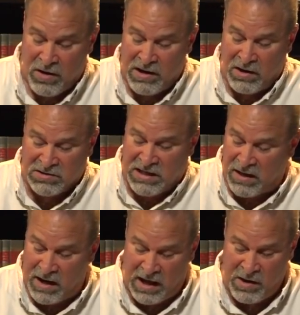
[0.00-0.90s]
He goes,
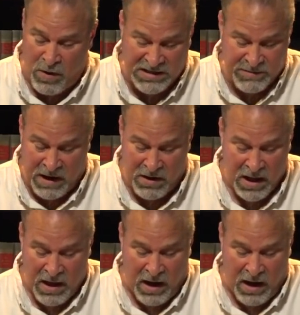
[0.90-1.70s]
da-da-da, he writes about